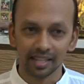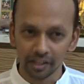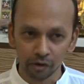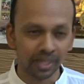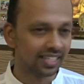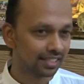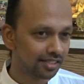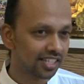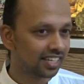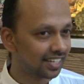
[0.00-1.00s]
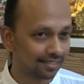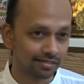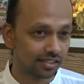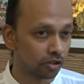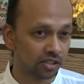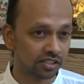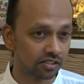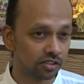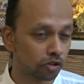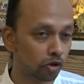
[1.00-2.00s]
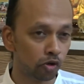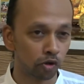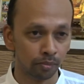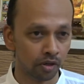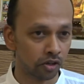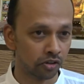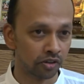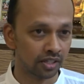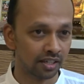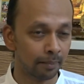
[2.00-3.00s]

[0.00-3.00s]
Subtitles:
you can consider it as your storeroom or your